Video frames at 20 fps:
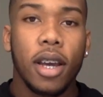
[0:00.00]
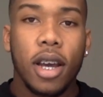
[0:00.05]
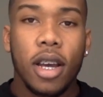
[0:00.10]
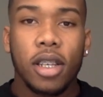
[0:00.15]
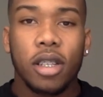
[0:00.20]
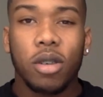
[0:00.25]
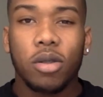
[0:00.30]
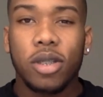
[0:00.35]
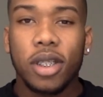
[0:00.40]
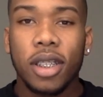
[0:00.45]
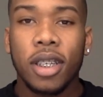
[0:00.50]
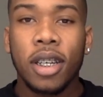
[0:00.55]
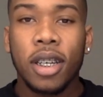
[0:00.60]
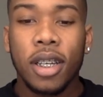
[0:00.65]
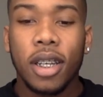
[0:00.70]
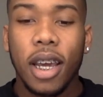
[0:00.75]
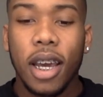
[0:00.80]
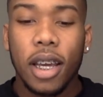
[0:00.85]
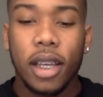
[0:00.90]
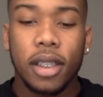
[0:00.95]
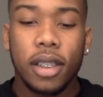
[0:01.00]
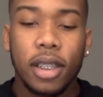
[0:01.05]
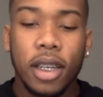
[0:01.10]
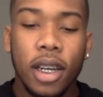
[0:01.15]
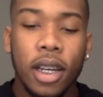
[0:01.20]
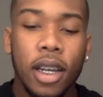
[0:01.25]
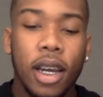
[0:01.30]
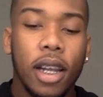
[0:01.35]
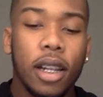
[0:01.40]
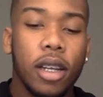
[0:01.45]
So seeing
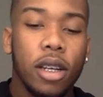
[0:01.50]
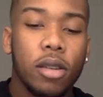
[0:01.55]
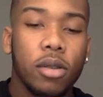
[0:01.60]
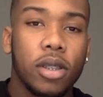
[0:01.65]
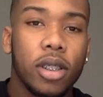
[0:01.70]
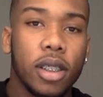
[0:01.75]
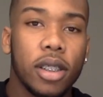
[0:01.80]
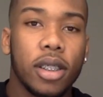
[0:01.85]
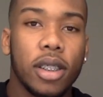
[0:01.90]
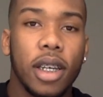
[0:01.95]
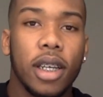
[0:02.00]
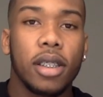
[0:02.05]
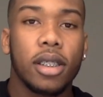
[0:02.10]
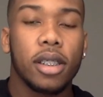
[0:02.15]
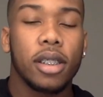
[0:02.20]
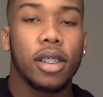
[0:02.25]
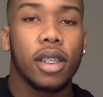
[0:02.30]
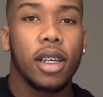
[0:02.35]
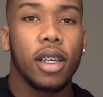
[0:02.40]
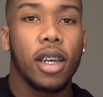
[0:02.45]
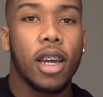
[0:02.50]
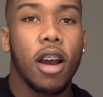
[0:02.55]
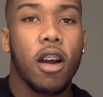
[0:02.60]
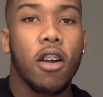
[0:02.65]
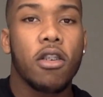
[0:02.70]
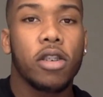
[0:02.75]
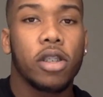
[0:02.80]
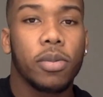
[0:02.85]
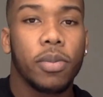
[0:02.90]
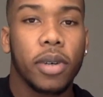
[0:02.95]
that little success, it
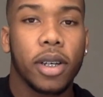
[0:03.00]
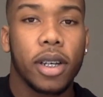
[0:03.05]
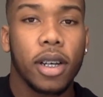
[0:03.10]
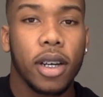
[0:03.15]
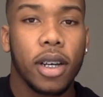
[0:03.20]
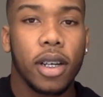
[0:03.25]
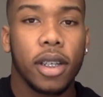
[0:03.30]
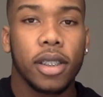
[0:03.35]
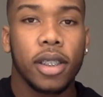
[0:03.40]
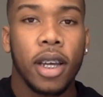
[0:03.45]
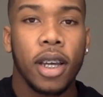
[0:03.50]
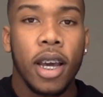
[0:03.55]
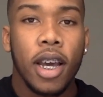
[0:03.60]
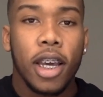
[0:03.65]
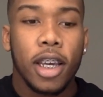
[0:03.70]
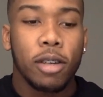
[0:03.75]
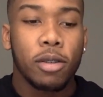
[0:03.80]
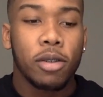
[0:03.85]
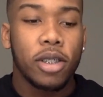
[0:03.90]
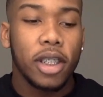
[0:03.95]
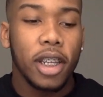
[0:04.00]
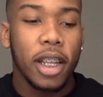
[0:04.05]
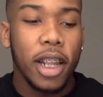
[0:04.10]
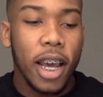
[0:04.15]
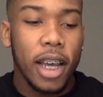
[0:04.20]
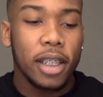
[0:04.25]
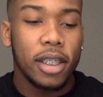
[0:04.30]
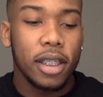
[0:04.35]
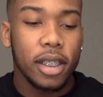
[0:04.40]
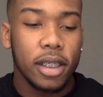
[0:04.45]
hurts because you see
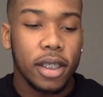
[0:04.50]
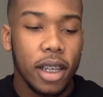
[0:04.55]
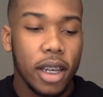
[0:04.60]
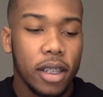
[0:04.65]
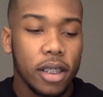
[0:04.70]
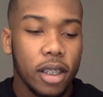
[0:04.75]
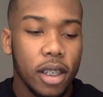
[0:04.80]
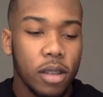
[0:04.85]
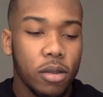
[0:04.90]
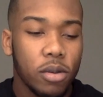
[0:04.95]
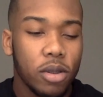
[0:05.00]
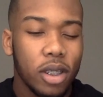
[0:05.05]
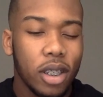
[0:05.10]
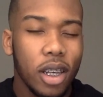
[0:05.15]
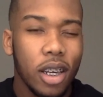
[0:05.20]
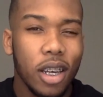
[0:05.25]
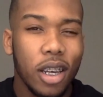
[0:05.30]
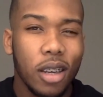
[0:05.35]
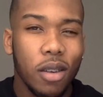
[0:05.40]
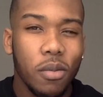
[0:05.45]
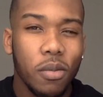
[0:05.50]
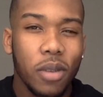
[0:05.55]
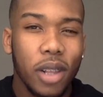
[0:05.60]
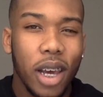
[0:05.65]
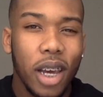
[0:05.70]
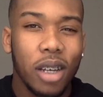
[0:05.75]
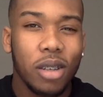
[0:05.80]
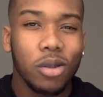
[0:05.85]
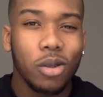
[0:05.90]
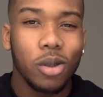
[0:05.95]
that success and you see it and you be
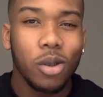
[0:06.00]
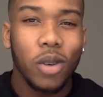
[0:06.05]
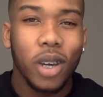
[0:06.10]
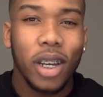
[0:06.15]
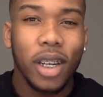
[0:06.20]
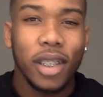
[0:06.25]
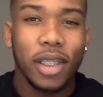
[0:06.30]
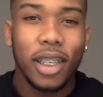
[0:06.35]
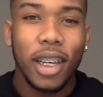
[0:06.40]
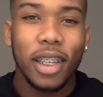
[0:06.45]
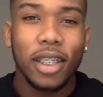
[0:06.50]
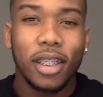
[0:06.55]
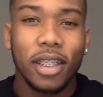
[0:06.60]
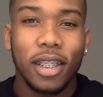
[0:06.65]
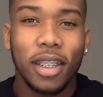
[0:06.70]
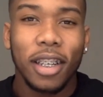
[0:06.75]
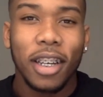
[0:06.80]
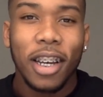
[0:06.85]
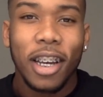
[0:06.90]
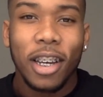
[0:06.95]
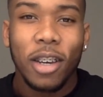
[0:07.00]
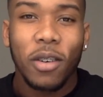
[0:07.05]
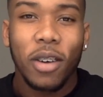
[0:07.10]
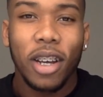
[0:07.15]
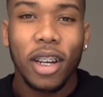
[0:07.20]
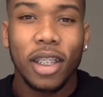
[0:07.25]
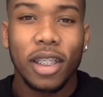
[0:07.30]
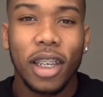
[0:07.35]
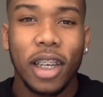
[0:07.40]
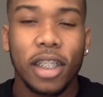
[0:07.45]
like, ooh, you get a taste
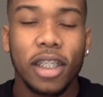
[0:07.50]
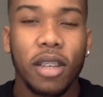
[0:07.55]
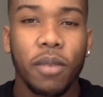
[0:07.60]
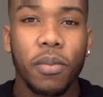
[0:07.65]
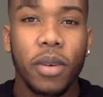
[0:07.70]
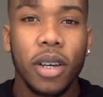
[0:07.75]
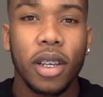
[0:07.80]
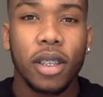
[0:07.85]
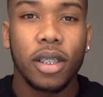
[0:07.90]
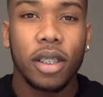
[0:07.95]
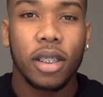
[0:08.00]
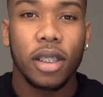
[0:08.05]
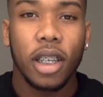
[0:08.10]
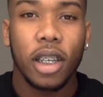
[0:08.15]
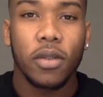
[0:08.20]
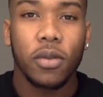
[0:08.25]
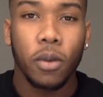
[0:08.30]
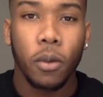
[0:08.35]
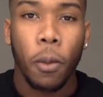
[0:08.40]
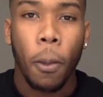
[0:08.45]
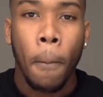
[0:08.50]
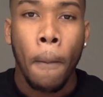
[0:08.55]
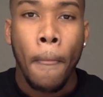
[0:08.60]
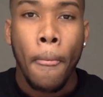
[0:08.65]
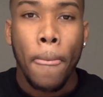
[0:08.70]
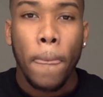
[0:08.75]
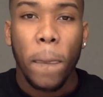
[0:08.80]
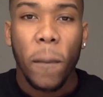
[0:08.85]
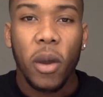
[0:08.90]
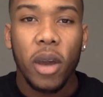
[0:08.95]
of being successful.
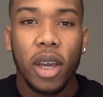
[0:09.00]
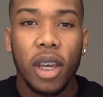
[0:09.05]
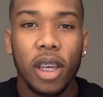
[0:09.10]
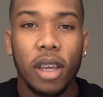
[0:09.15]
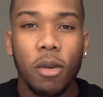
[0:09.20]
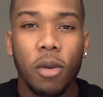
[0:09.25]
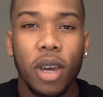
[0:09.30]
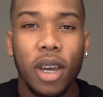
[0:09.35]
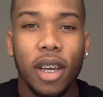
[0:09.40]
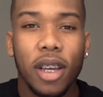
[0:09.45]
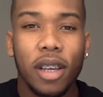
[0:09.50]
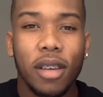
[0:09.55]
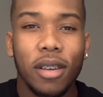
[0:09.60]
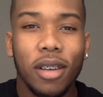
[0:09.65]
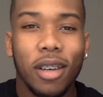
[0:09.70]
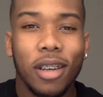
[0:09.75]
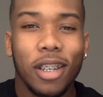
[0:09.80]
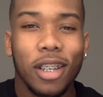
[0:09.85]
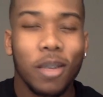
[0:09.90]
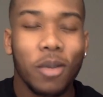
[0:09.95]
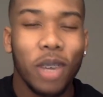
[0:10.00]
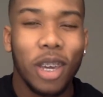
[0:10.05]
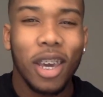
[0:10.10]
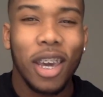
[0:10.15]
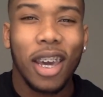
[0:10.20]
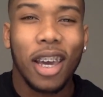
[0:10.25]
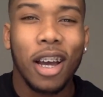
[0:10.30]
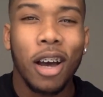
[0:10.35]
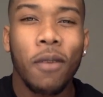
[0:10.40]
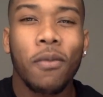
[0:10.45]
You
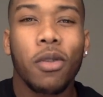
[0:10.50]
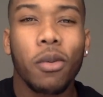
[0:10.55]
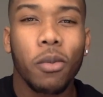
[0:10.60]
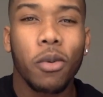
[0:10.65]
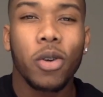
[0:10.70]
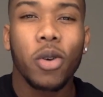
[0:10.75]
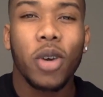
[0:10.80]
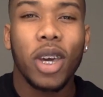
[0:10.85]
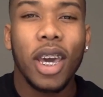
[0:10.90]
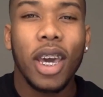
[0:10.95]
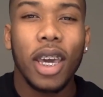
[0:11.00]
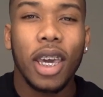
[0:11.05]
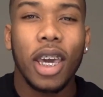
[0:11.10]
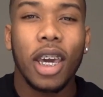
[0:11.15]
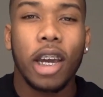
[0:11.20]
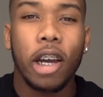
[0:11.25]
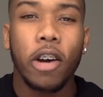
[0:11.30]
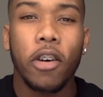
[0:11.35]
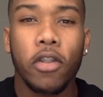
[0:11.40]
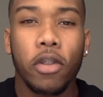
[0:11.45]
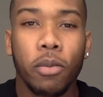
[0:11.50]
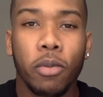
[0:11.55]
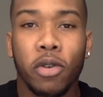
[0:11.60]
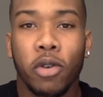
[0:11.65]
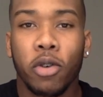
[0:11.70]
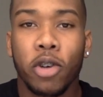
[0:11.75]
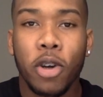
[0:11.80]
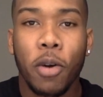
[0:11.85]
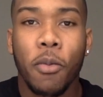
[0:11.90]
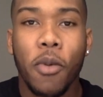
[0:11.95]
get comfortable. You can't get comfortable
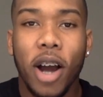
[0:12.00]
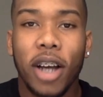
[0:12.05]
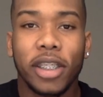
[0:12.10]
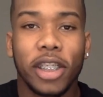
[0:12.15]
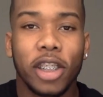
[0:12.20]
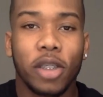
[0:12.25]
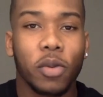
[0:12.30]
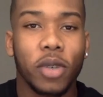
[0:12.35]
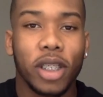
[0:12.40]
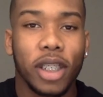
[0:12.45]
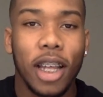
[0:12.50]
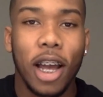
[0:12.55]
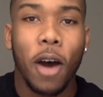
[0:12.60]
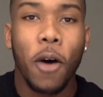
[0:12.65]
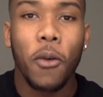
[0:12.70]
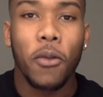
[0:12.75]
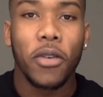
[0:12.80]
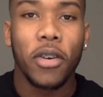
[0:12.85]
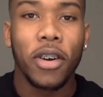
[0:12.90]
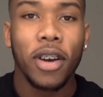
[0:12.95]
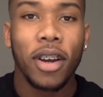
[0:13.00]
during your process when it's not over,